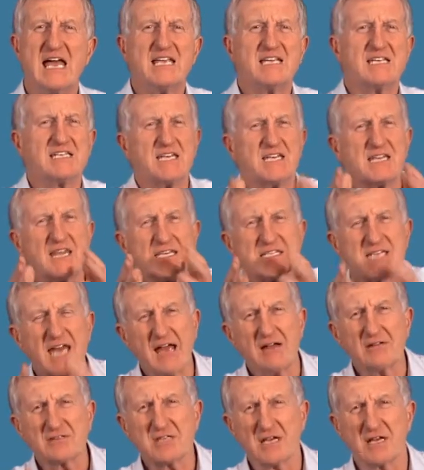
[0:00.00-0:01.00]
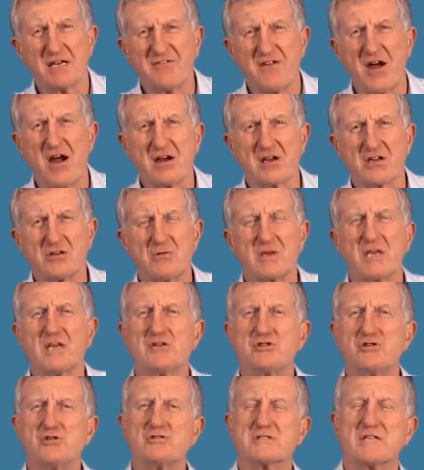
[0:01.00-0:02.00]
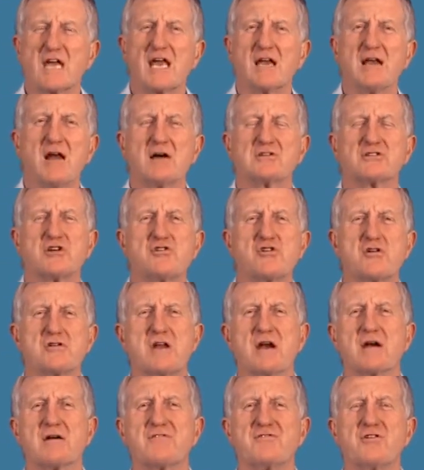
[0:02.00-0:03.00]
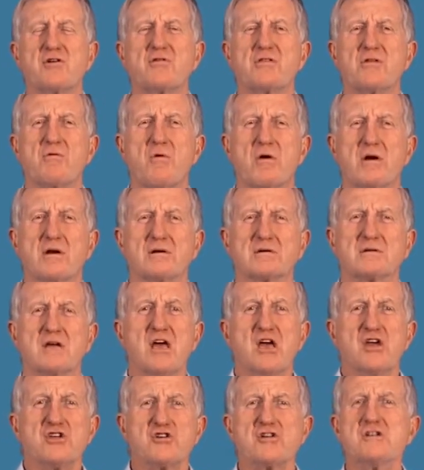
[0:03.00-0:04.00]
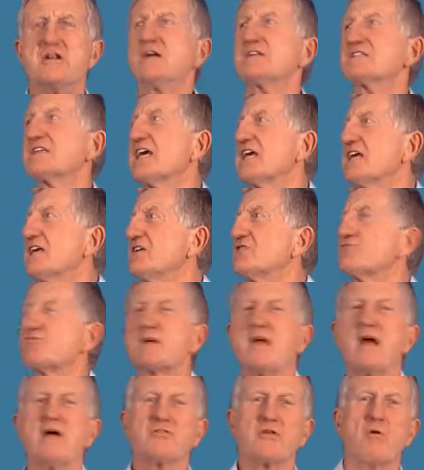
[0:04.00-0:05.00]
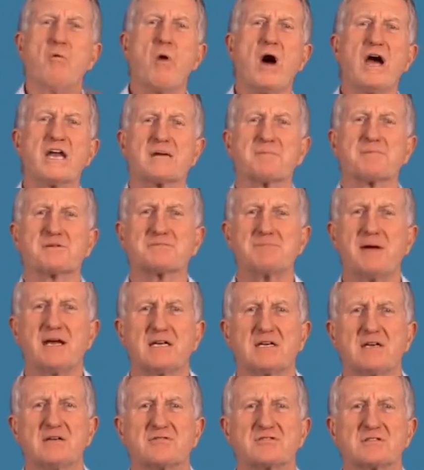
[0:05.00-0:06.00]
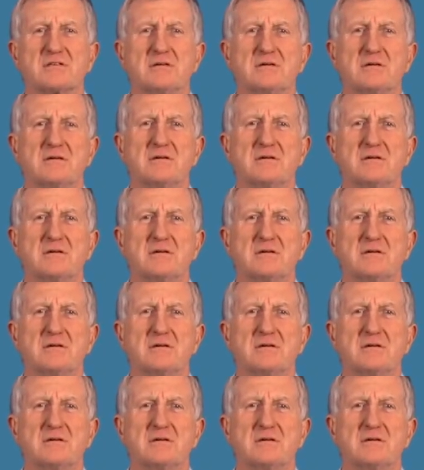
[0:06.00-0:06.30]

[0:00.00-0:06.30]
You see, the downside of arguing is you stay locked in your narrow view in the world. You're not taking into account the wider perspectives.